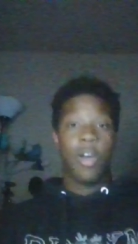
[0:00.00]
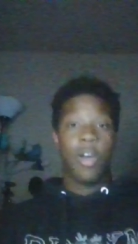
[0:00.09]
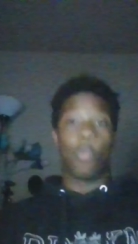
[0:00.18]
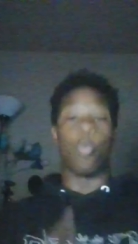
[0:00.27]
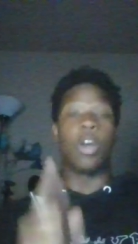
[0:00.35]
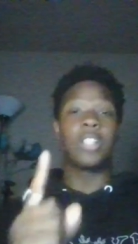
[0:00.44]

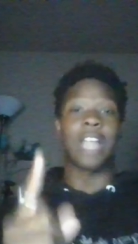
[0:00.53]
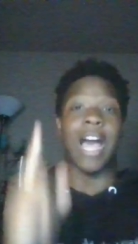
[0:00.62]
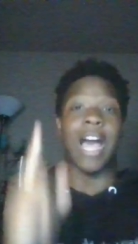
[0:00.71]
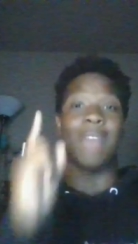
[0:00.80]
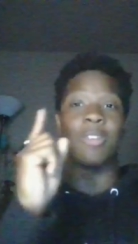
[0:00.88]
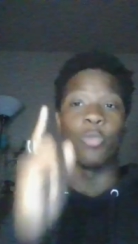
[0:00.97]
One
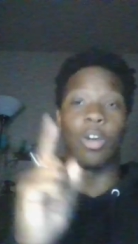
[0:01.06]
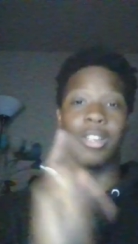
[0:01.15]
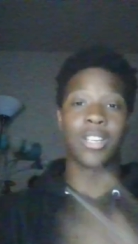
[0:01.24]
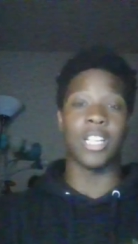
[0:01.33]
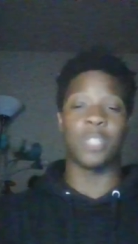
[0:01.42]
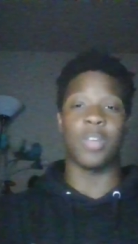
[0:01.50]
time and one
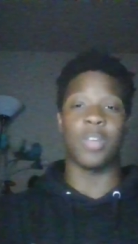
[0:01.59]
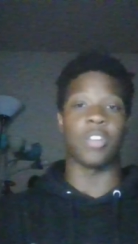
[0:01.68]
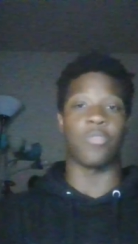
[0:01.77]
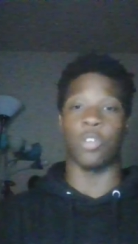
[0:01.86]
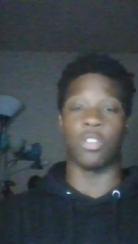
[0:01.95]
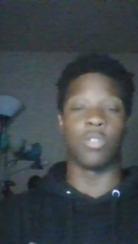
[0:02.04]
good experience
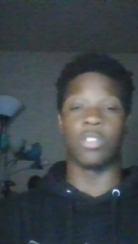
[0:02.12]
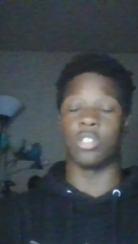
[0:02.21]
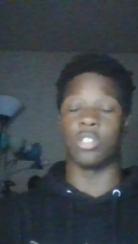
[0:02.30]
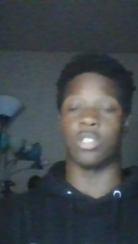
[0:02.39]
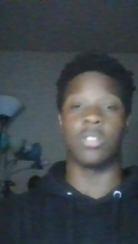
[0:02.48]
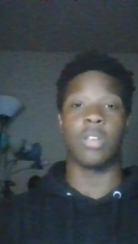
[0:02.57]
for you to
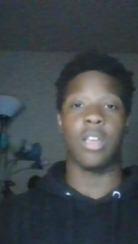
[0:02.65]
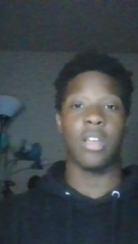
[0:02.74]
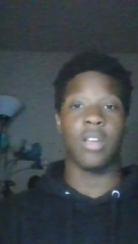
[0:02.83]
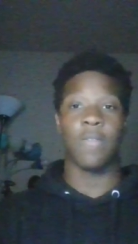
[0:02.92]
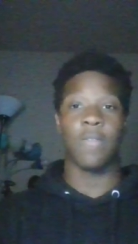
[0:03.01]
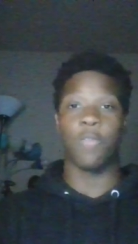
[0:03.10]
just,
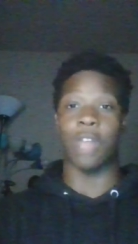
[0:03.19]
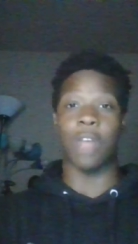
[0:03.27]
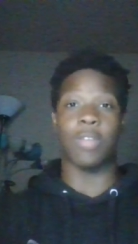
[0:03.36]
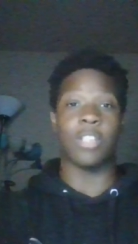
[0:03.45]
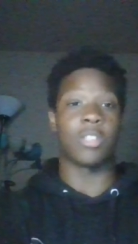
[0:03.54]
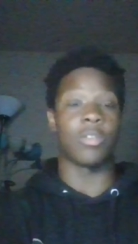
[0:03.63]
for that
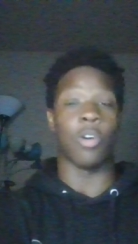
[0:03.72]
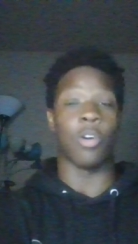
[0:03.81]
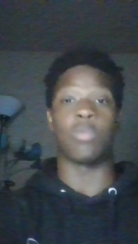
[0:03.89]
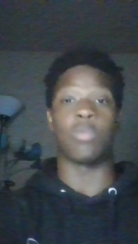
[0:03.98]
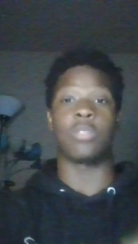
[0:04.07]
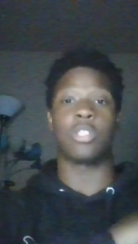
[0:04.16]
relationship to
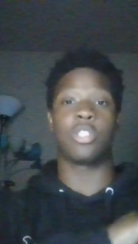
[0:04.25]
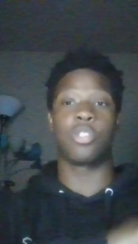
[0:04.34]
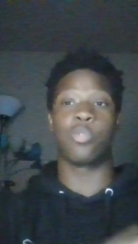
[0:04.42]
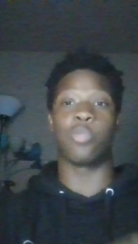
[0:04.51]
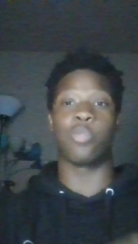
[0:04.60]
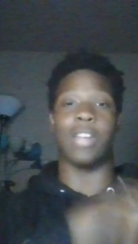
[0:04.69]
go
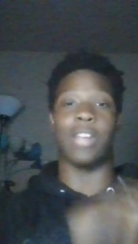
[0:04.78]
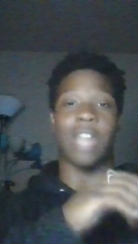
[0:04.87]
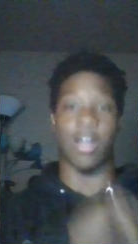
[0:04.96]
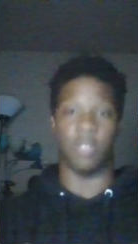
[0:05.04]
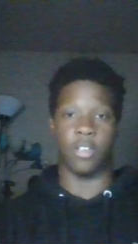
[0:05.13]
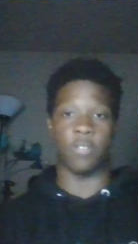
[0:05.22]
straight
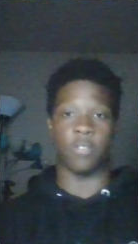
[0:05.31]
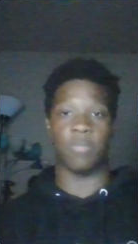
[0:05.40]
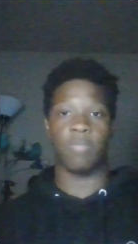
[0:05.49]
downhill.